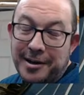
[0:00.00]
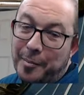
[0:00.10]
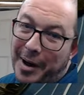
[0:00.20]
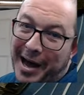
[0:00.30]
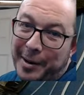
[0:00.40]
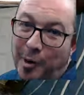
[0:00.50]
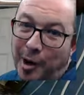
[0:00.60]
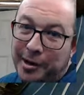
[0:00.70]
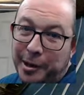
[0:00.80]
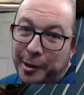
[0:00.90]
Bad
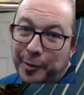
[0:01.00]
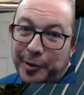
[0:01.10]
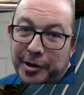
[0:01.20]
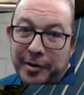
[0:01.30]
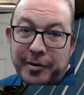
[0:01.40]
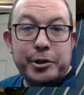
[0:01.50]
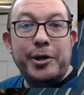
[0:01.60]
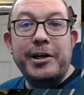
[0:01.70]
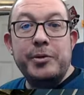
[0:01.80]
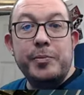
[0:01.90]
Mark here with another
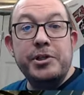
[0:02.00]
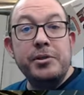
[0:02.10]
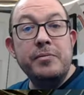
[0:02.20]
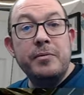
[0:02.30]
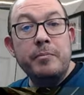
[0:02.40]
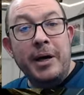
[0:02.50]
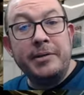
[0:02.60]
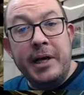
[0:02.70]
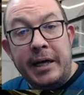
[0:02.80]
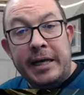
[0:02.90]
transmission from
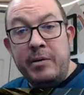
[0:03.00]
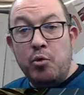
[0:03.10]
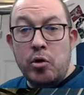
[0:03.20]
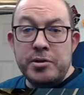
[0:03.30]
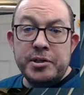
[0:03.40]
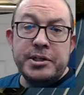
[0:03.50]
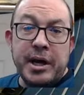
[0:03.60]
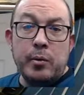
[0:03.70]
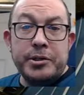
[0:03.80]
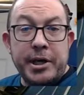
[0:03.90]
MechTech Keyboards, and today
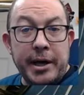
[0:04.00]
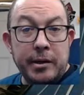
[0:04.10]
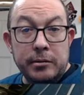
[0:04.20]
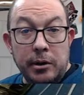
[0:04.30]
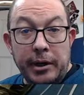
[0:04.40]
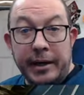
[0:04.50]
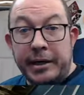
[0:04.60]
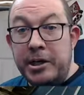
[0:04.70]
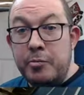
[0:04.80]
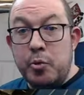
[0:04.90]
we're taking a look at a
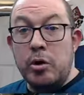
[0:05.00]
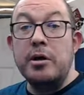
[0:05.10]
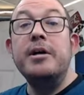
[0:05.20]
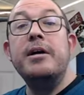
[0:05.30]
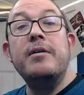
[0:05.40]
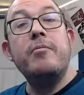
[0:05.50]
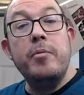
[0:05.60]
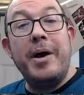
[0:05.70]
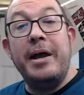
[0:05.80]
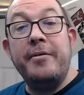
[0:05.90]
keyboard from a
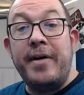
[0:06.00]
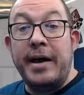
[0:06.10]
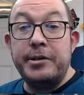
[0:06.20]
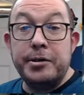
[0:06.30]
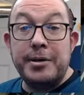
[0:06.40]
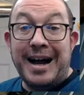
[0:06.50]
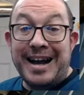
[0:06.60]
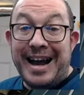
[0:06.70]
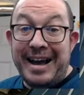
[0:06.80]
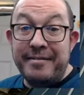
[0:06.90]
manufacturer I
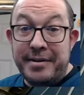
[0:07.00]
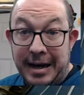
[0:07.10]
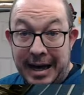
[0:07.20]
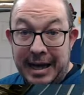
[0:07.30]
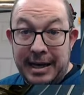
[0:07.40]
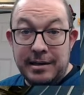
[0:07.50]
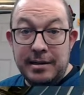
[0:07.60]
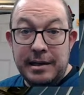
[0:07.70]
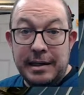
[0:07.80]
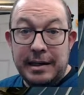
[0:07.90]
have not
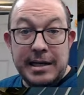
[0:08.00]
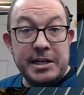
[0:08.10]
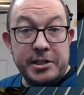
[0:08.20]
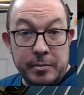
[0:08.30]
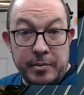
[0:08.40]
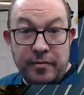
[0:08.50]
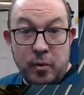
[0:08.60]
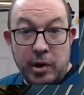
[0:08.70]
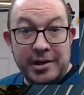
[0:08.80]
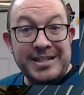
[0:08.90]
tested
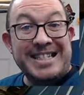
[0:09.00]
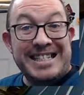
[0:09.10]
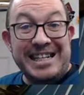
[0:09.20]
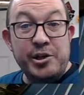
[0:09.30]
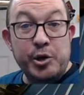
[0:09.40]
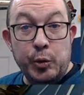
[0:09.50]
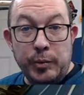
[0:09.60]
before, Cidoo.